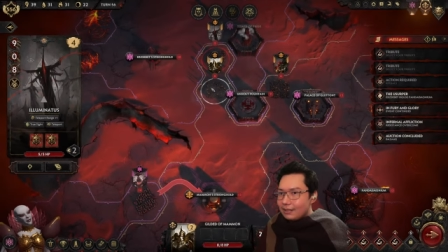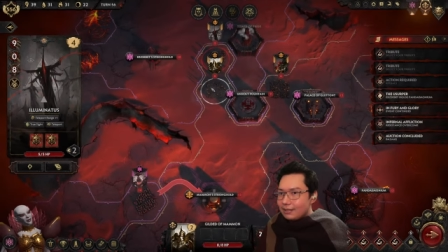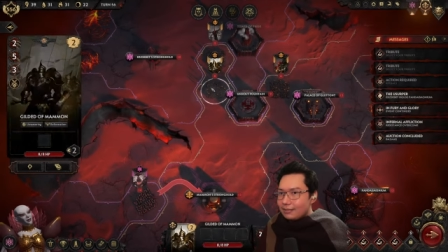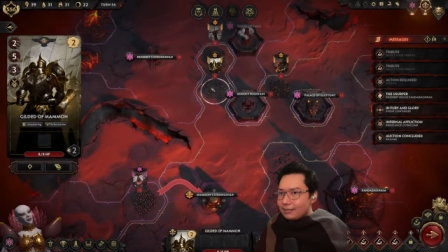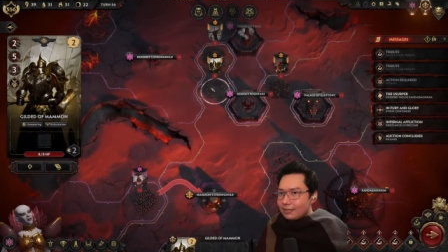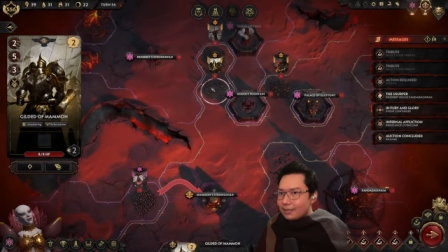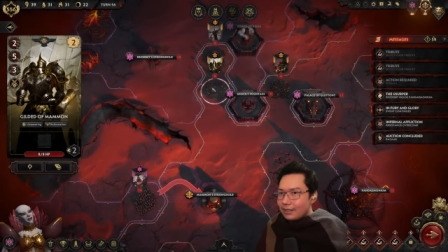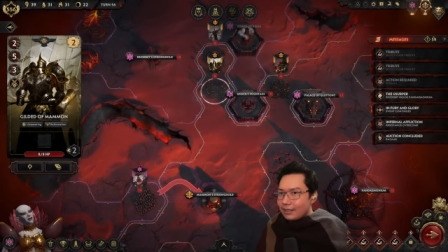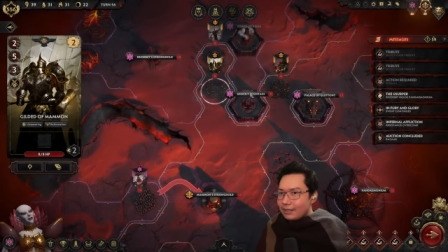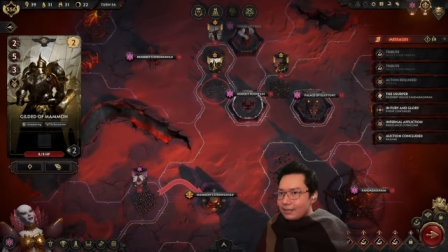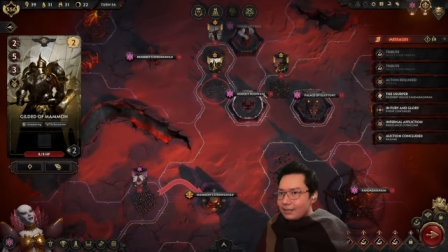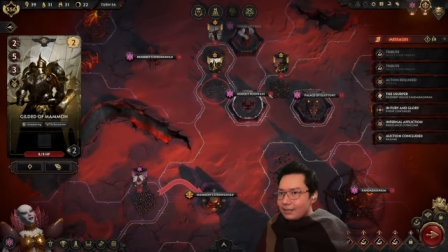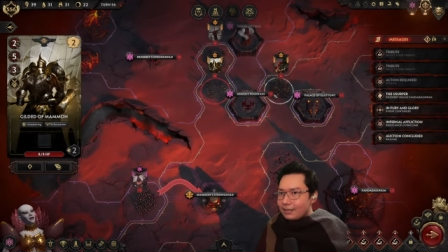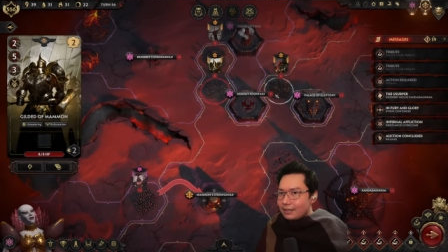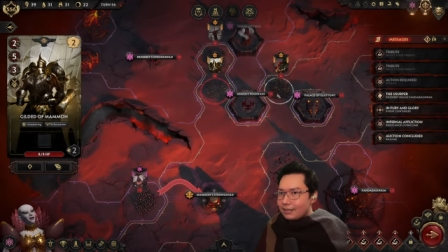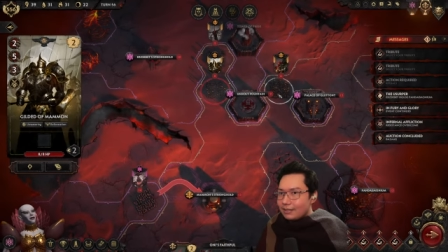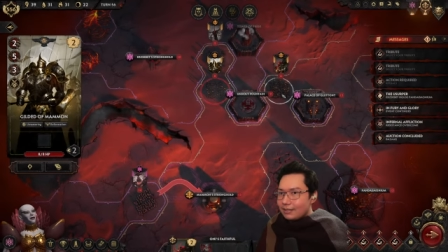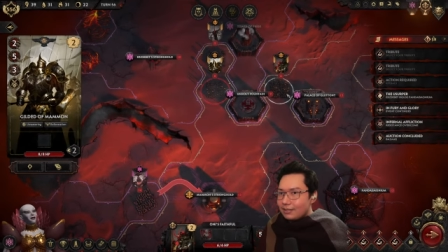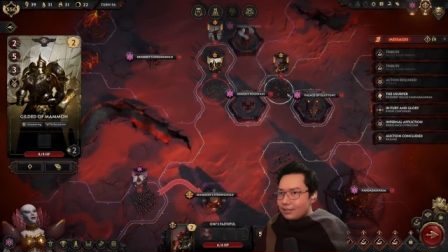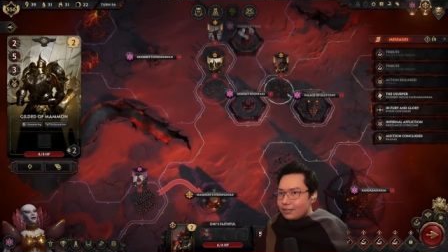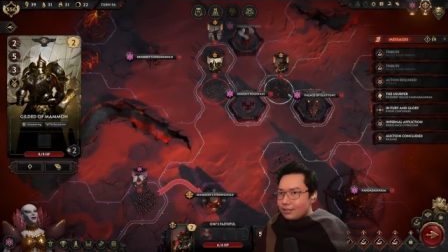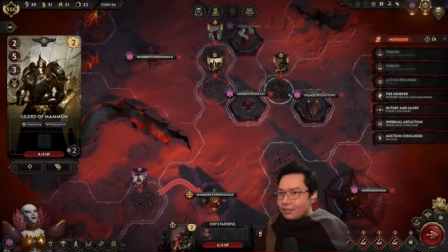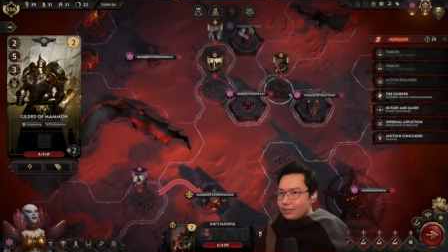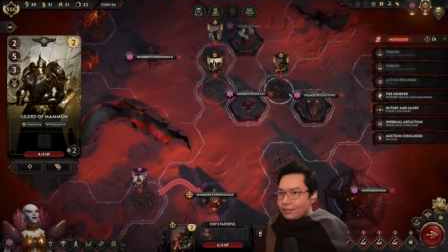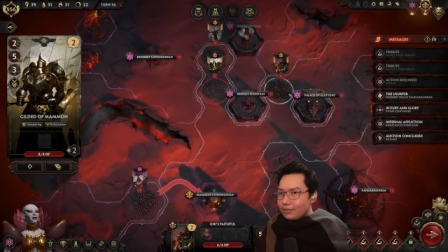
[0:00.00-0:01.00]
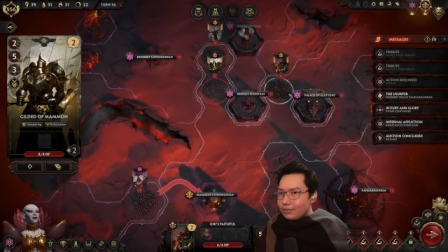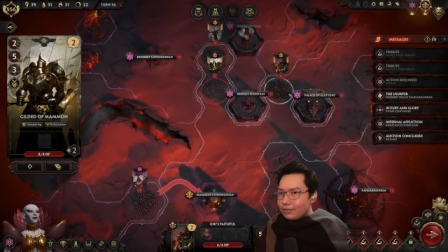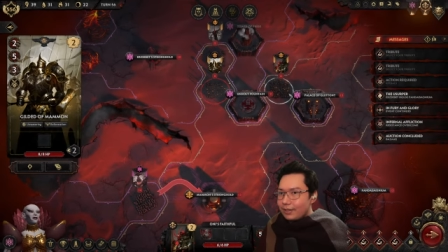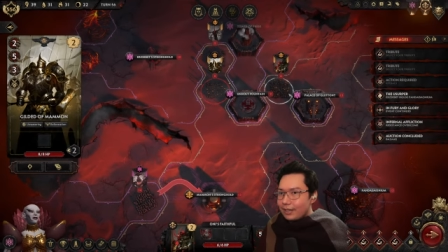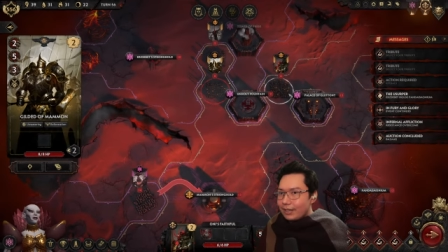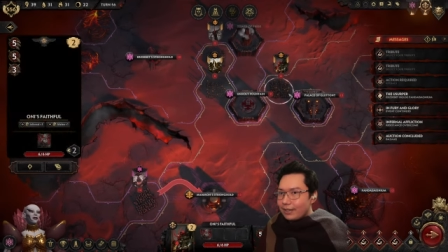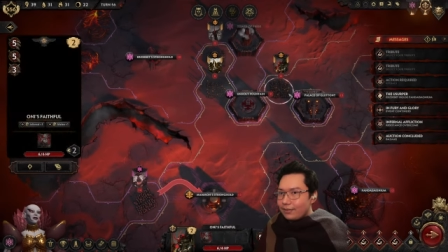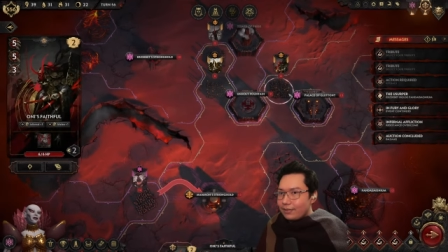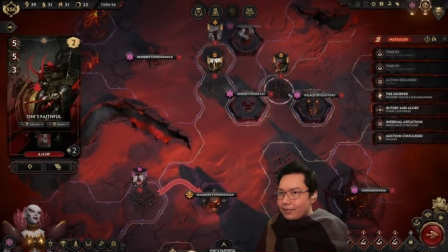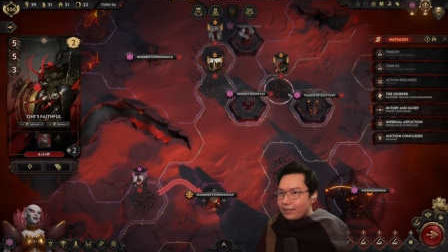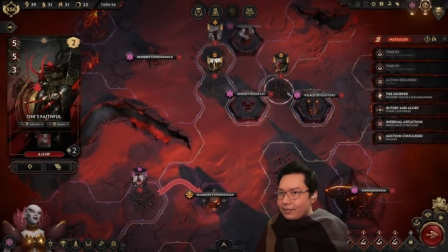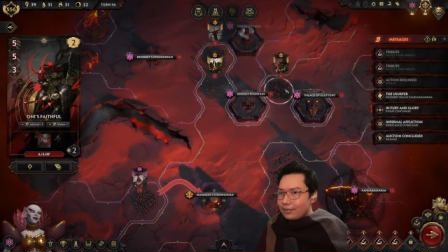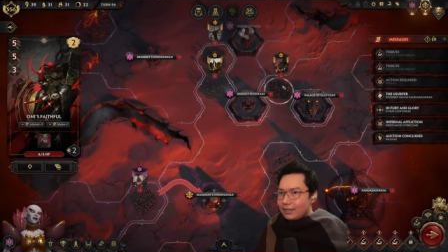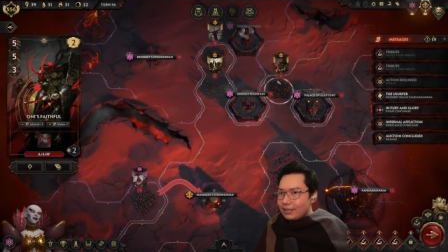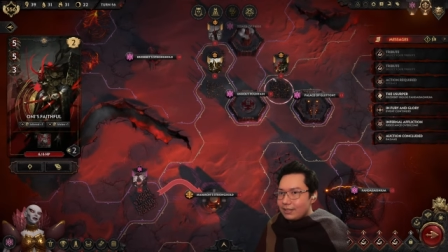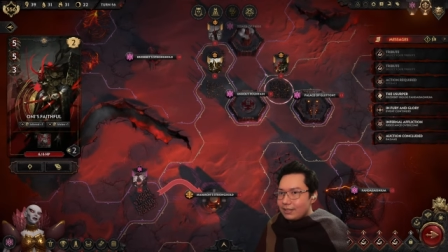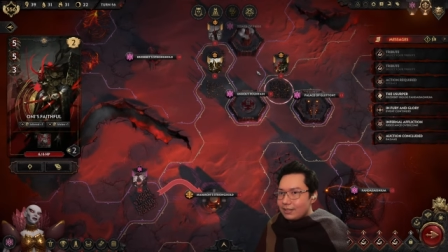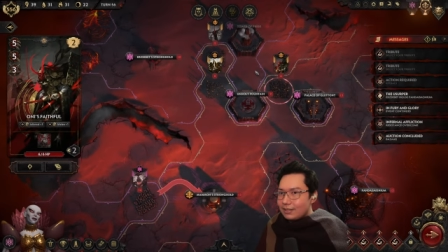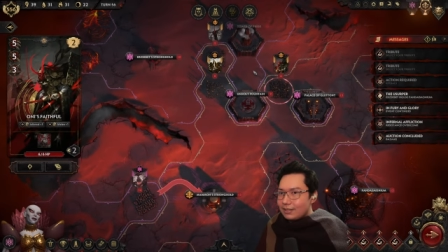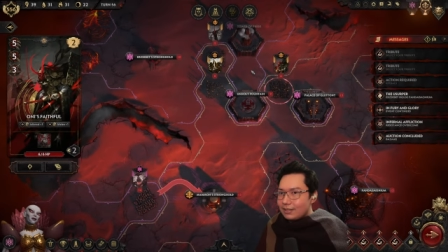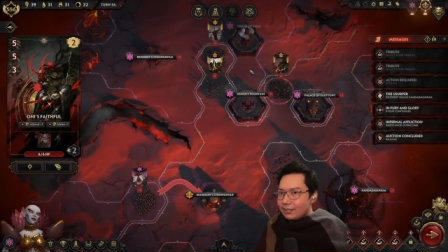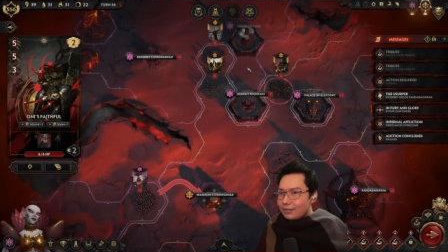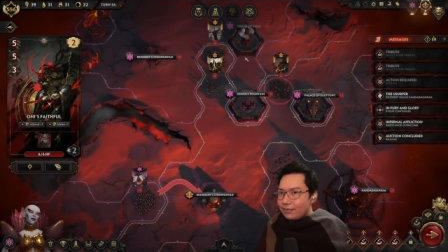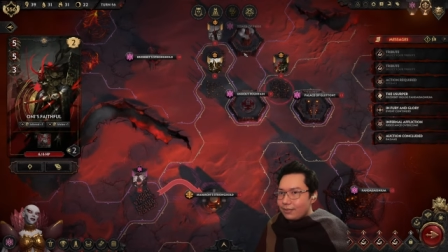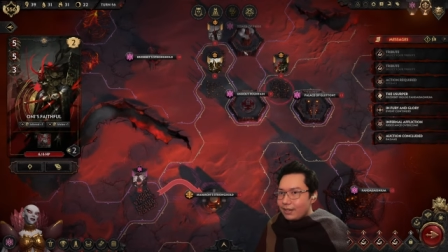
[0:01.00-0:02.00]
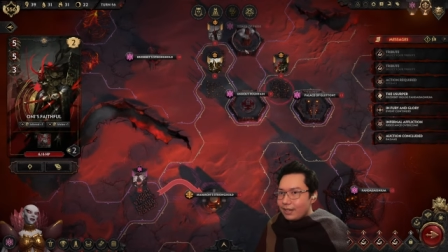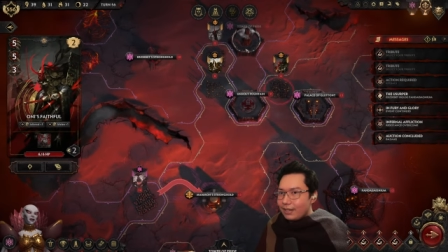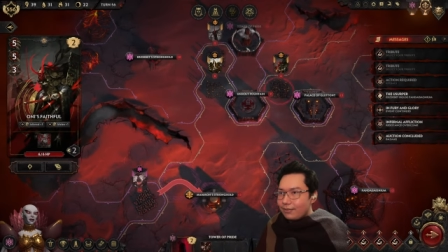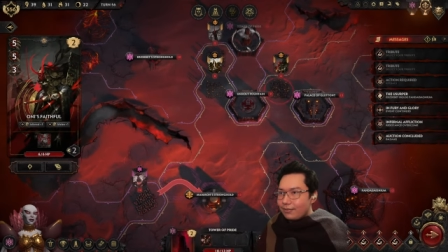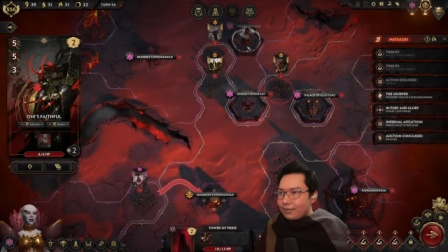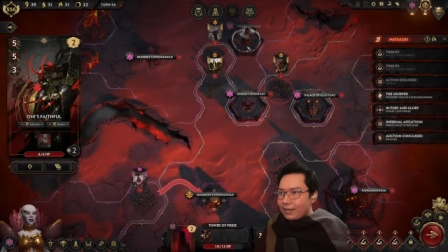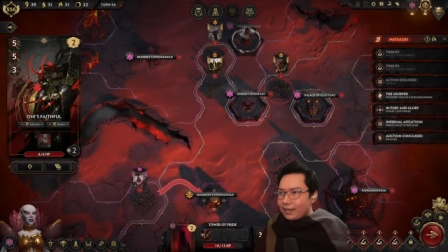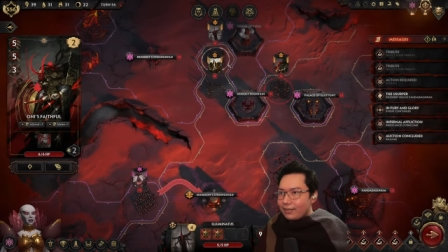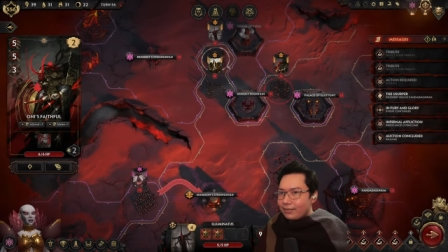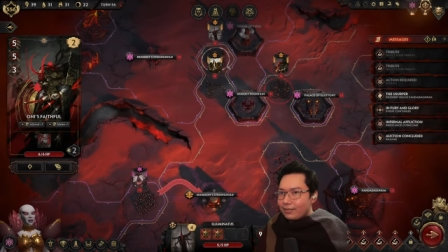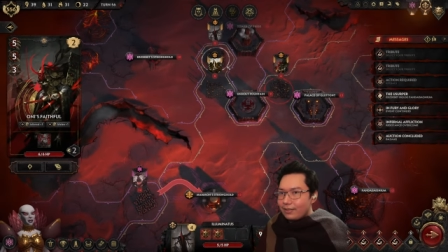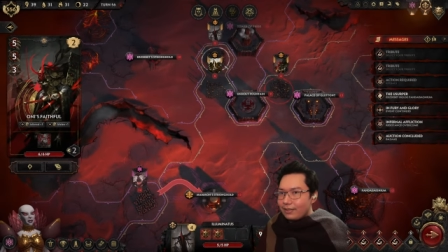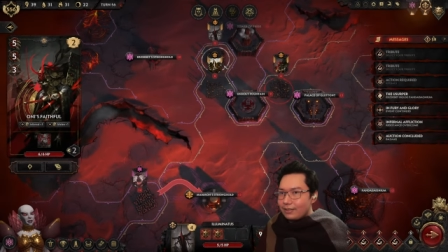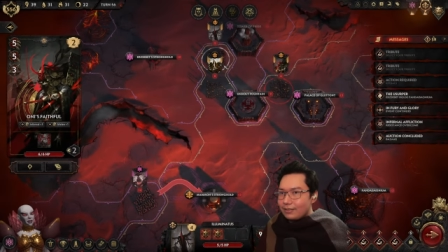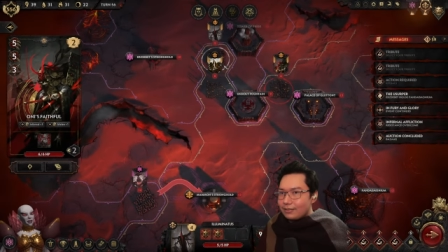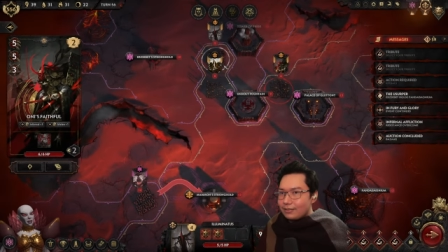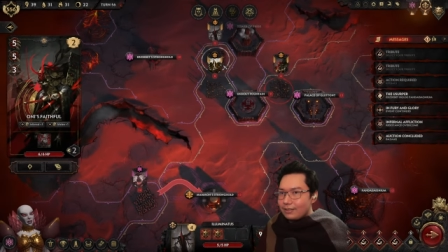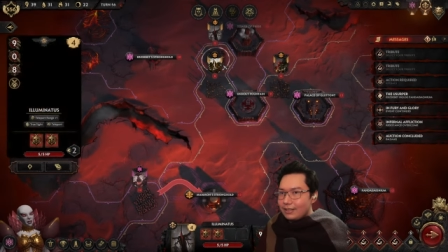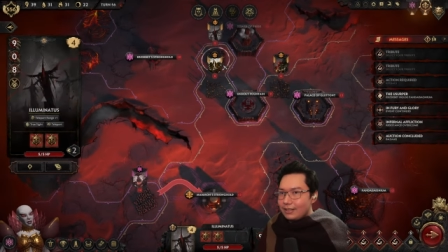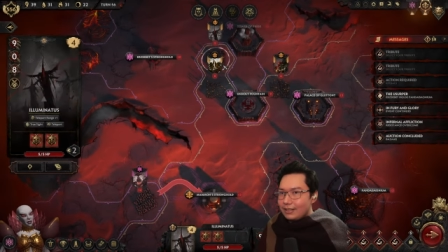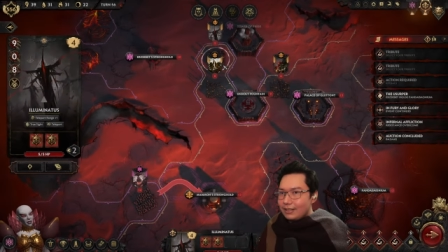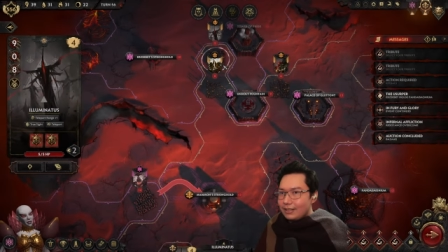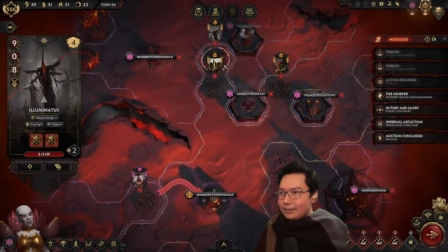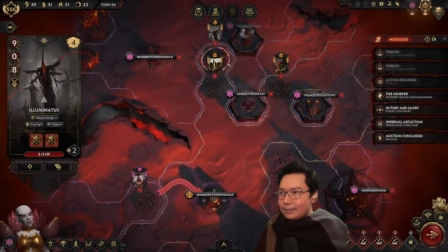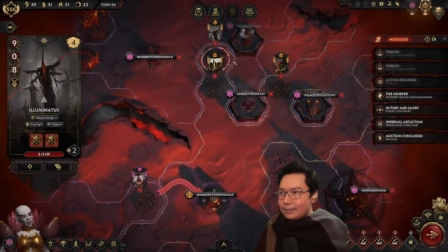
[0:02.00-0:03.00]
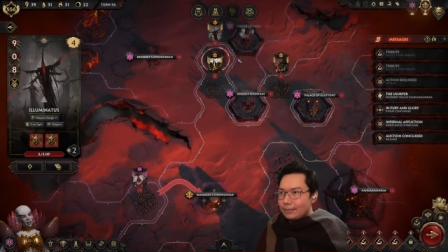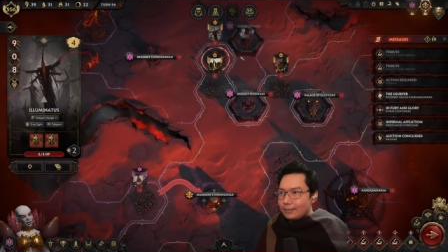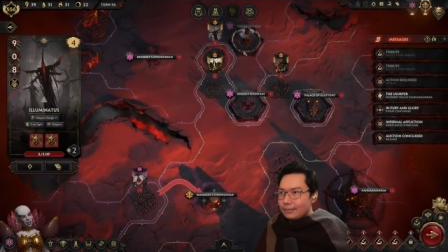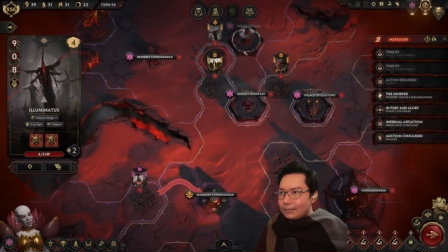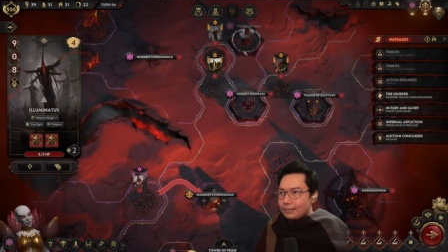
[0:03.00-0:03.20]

right? This is two five three. This is five five three.